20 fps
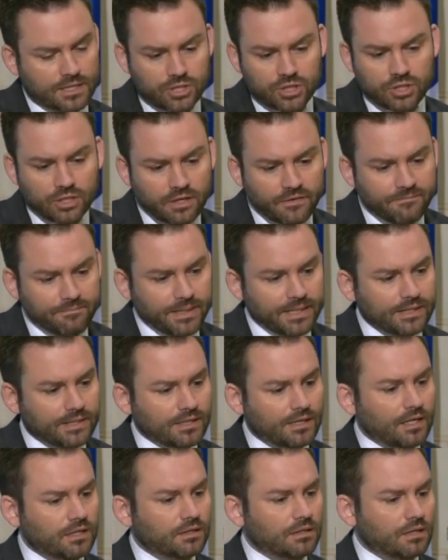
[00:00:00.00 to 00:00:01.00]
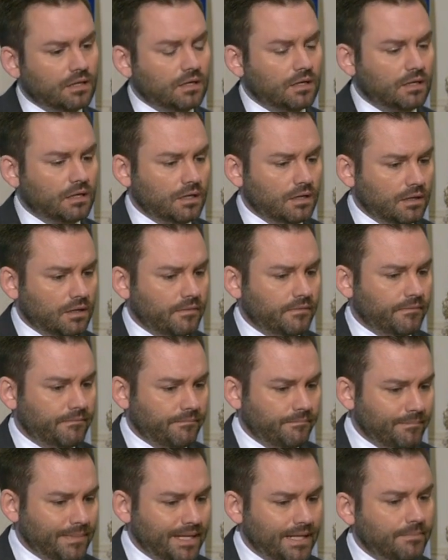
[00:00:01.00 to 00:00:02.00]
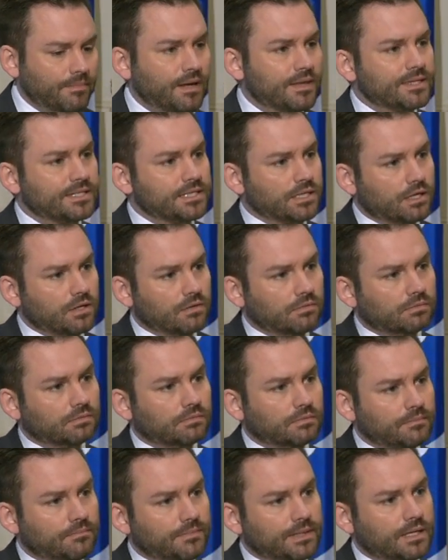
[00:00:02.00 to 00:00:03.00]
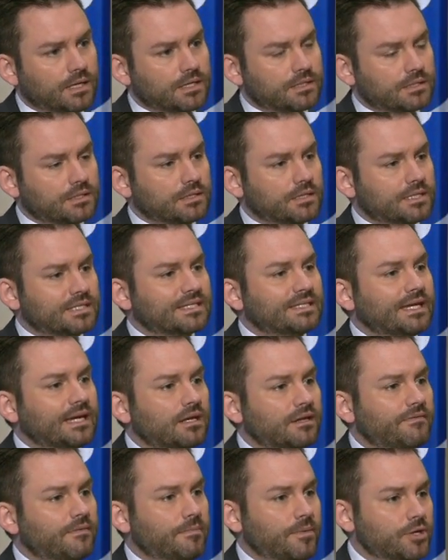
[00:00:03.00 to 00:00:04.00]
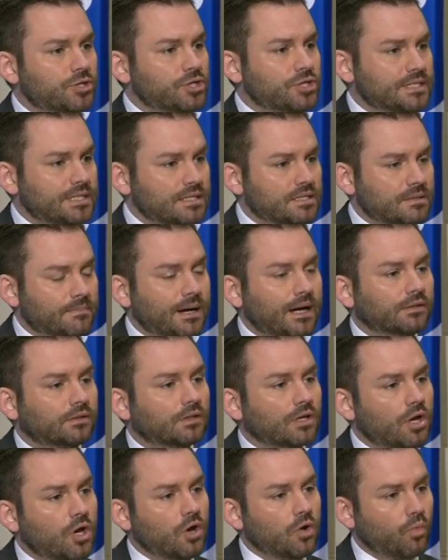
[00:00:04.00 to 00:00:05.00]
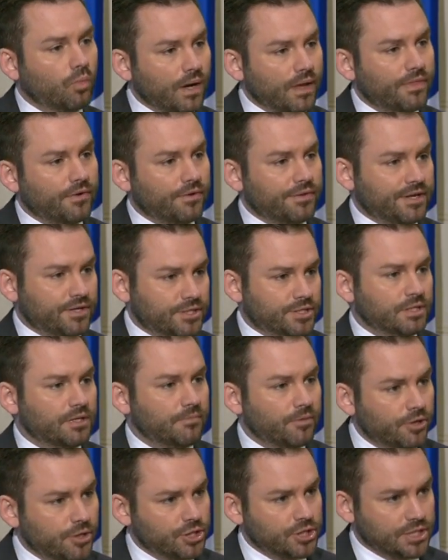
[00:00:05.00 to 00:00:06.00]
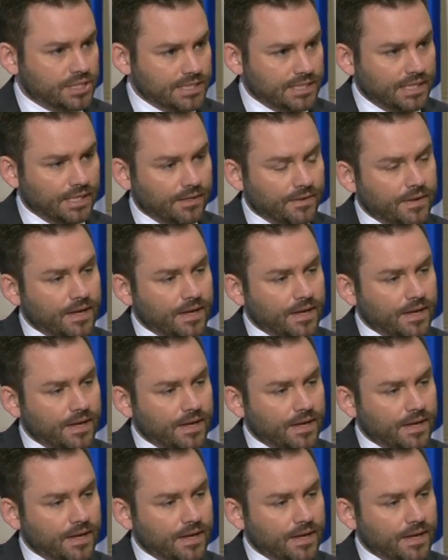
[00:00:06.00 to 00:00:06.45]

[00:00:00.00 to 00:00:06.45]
Should have been done many months ago, because the state of emergency is about whether there's an emergency.